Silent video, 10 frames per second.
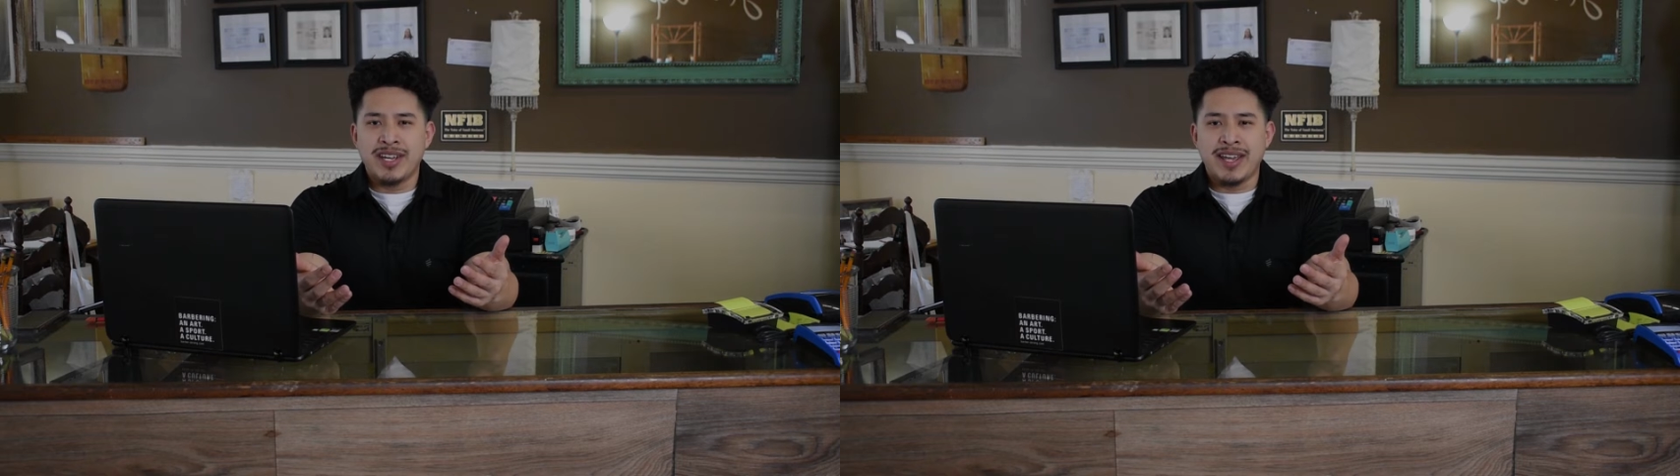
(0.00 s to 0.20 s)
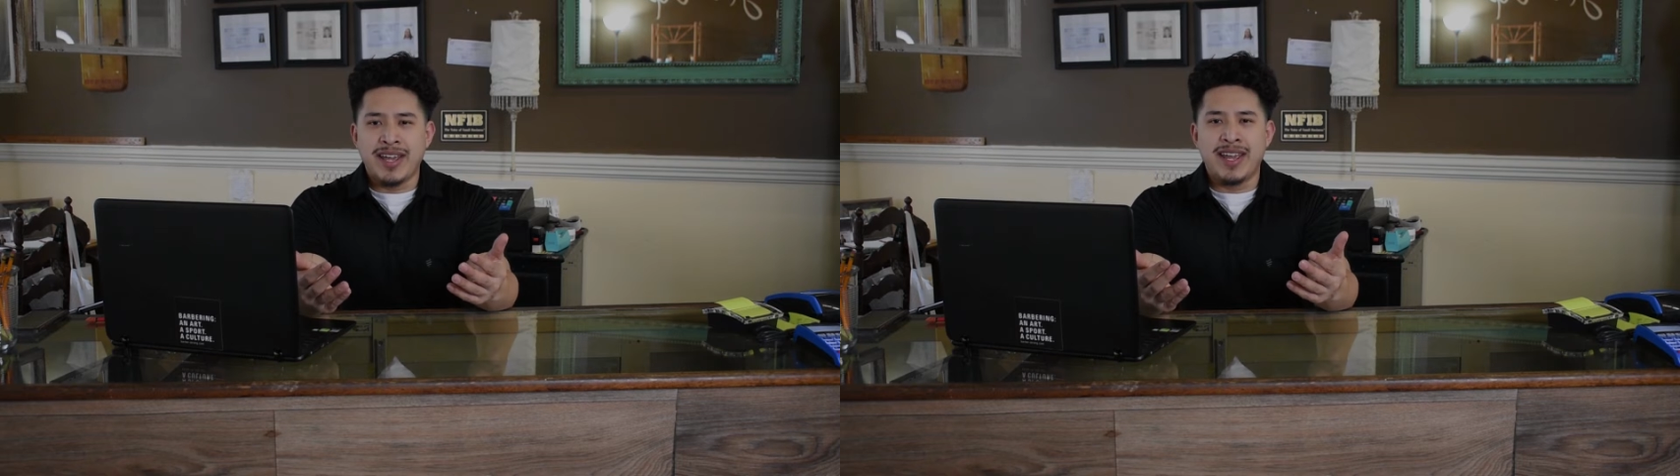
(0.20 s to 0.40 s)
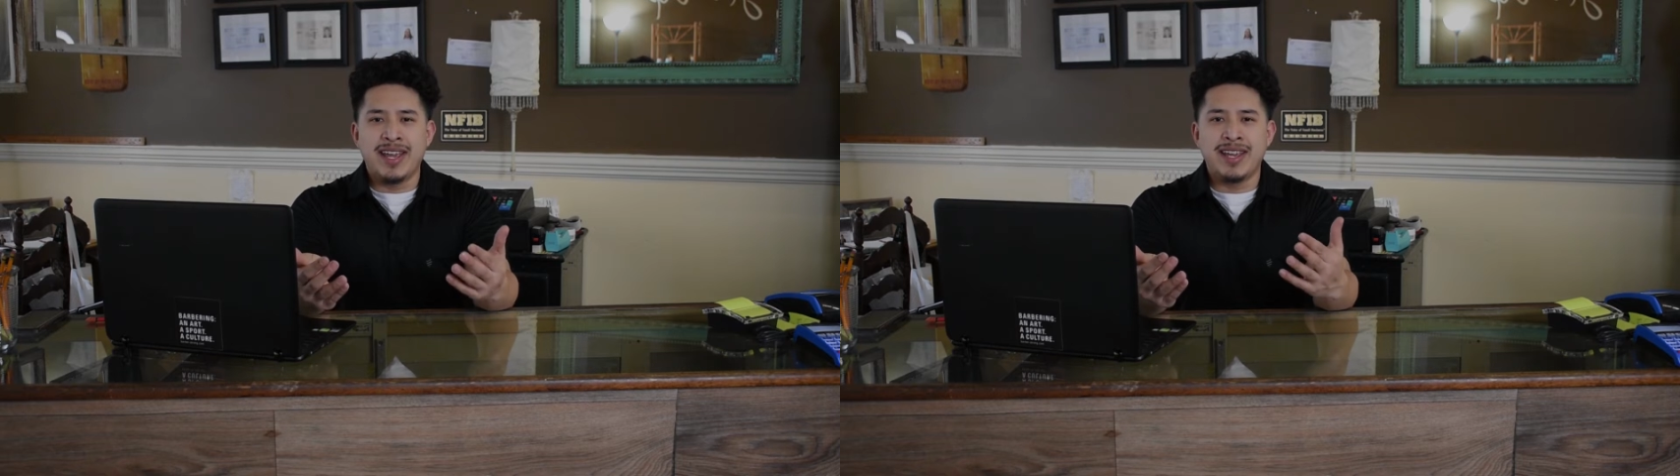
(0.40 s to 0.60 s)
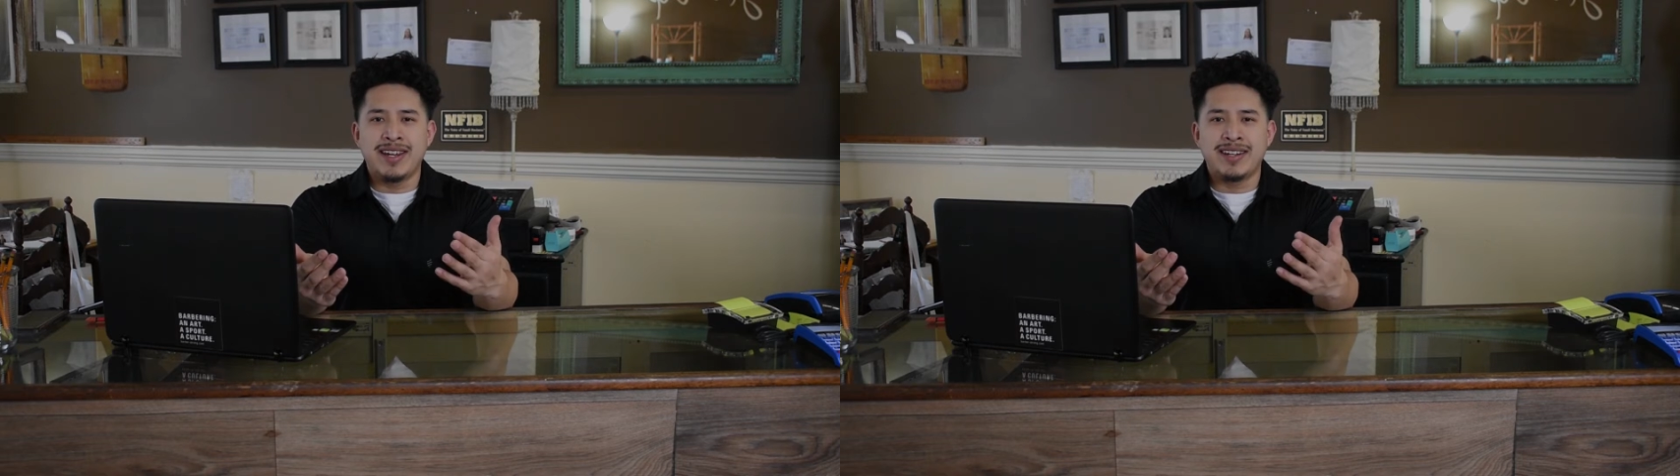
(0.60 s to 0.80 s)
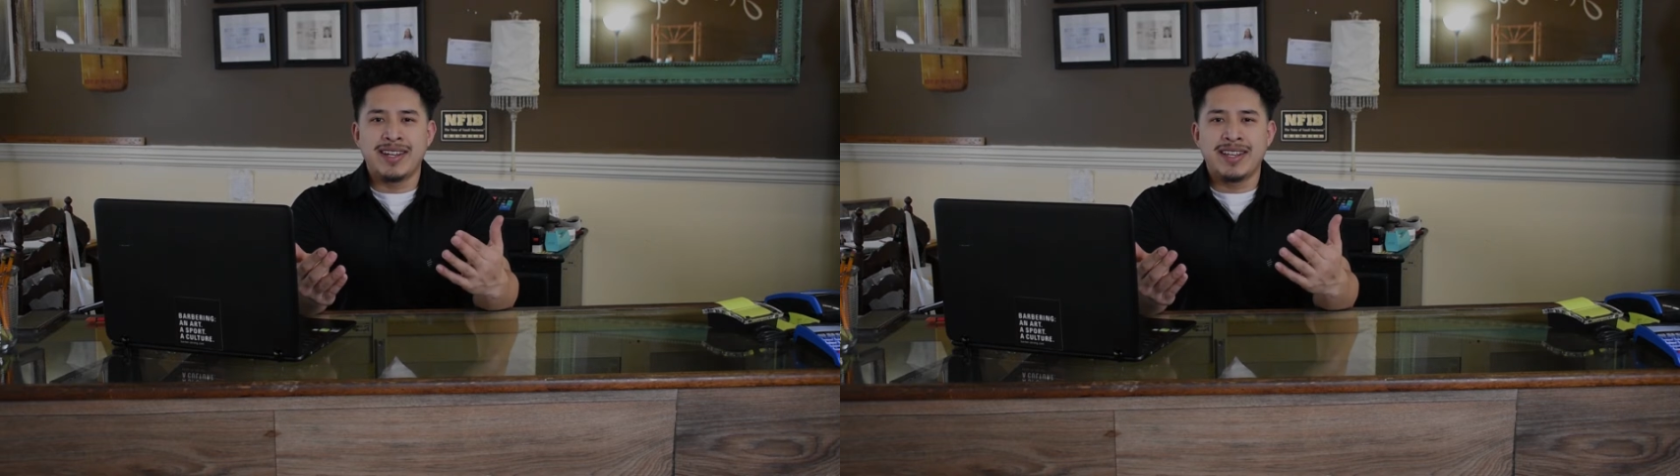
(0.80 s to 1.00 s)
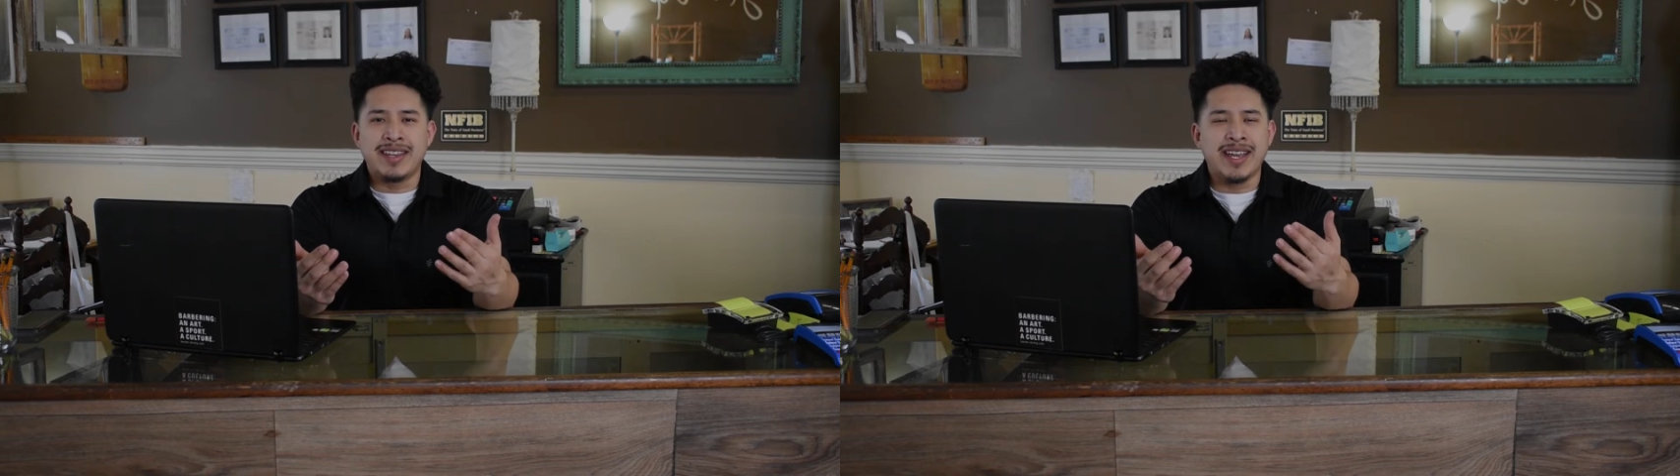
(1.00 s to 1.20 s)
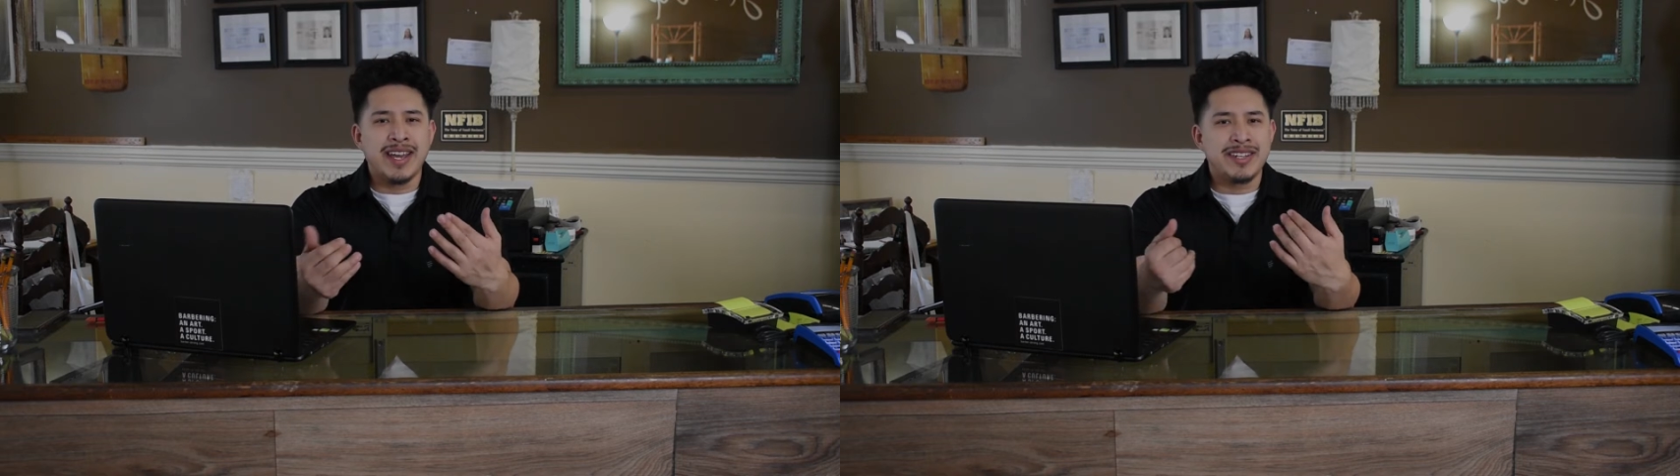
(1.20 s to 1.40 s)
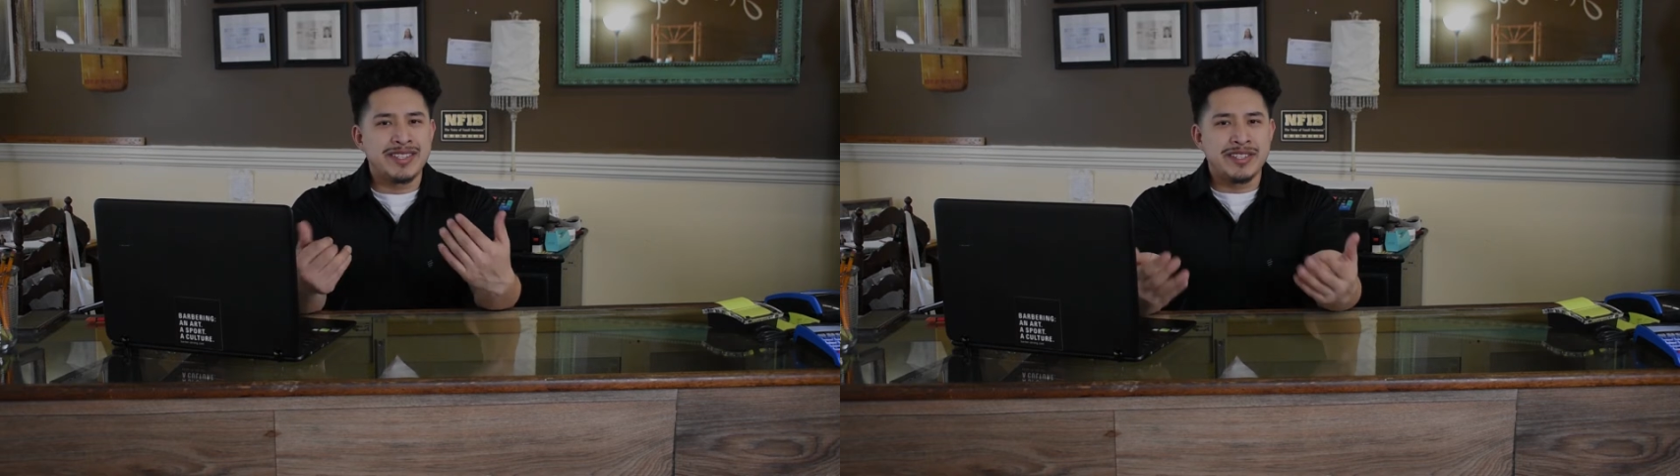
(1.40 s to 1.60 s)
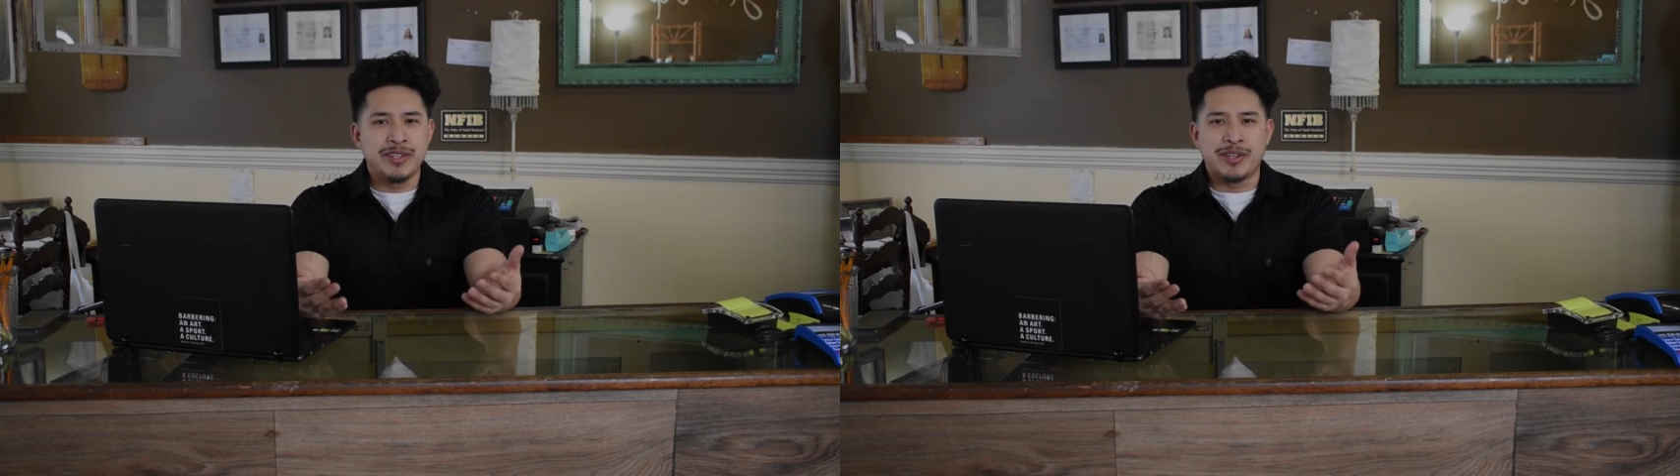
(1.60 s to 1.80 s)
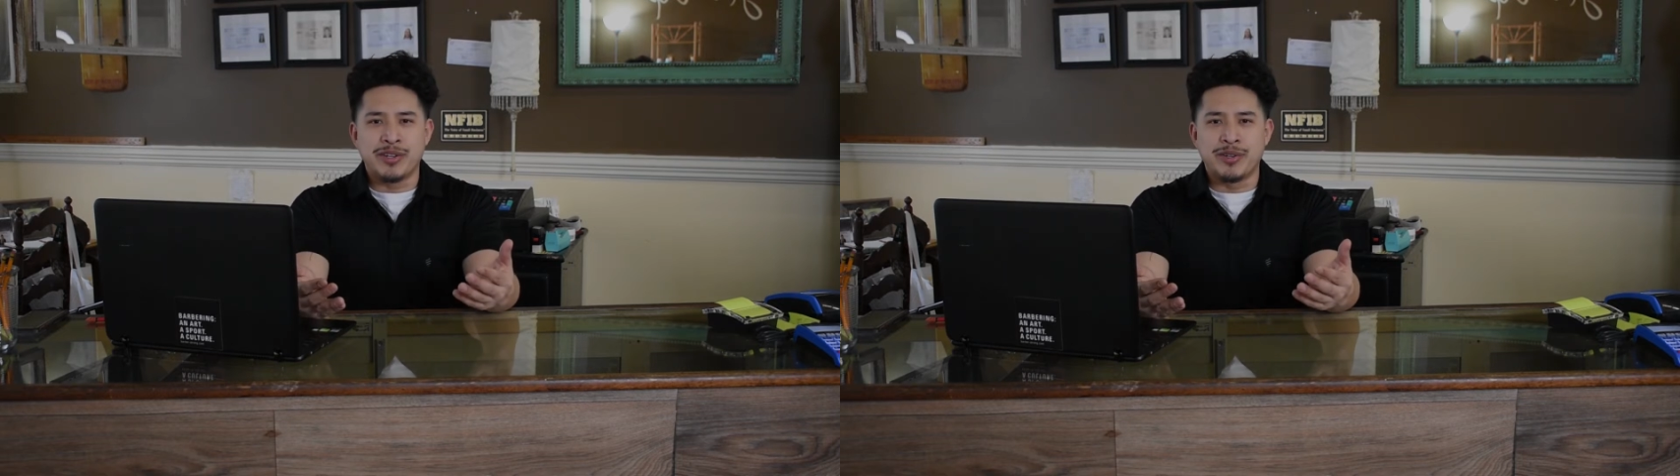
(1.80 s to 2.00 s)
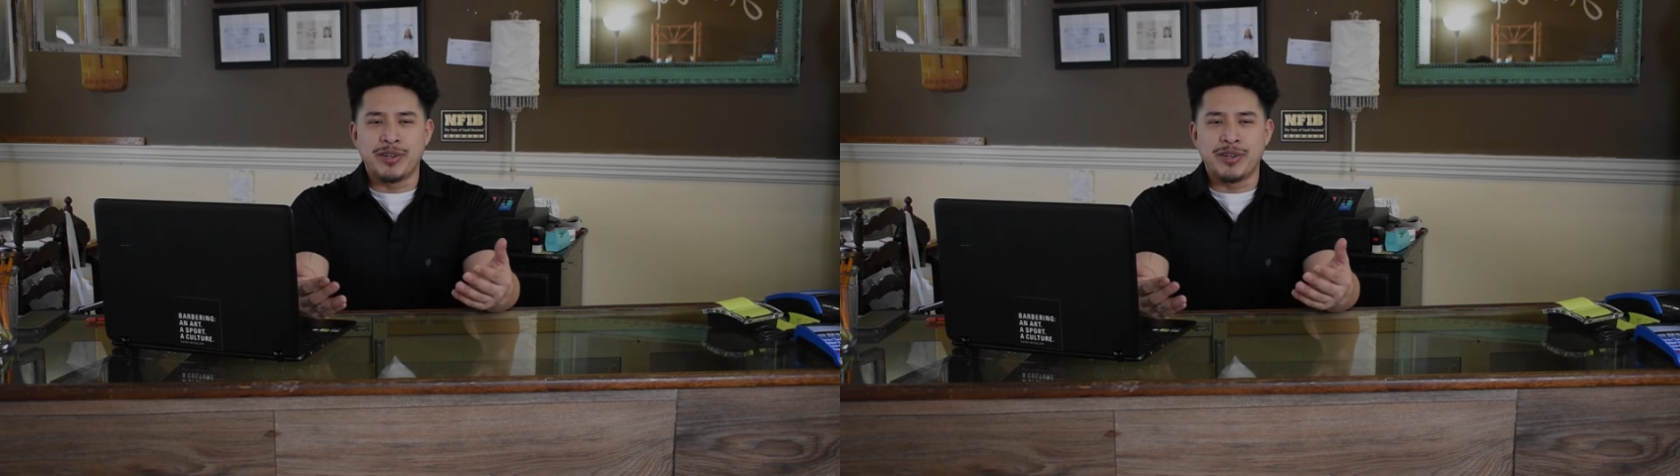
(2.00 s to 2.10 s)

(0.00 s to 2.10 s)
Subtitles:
and they had this new girl,